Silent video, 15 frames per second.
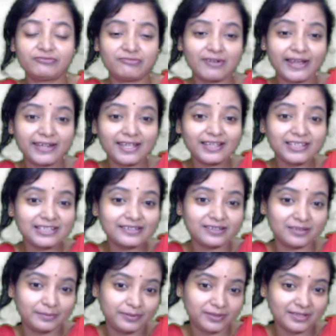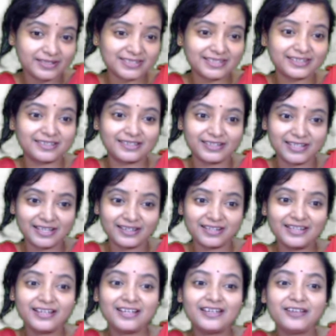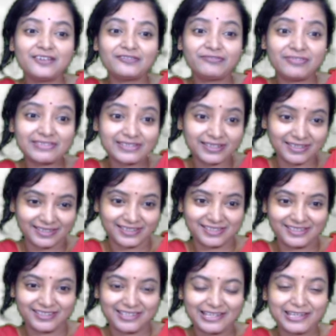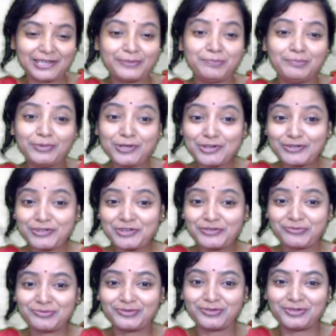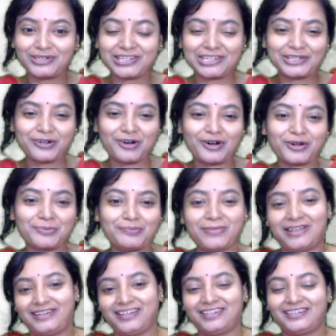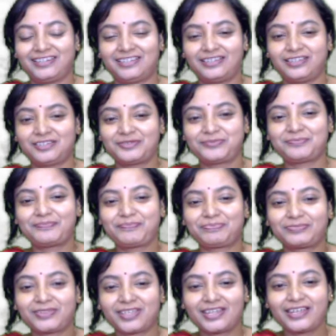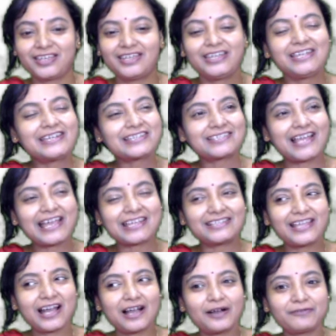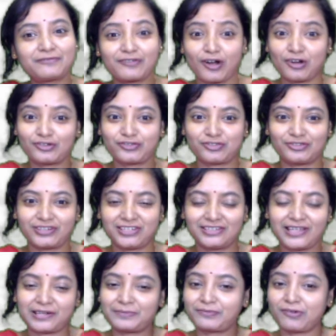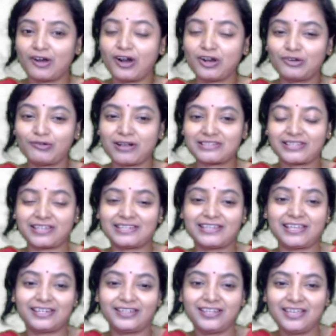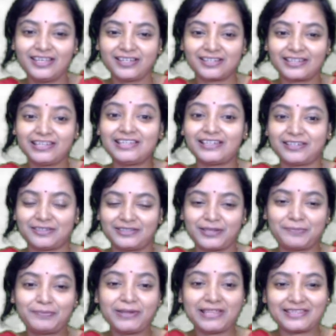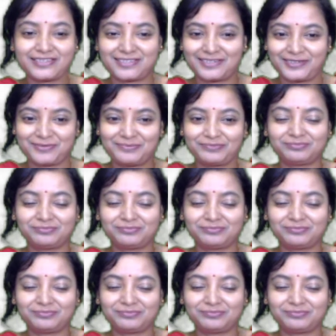finally reveals a real physique, a beautiful young maiden. It is like the frog story. That frog was the real king, the prince.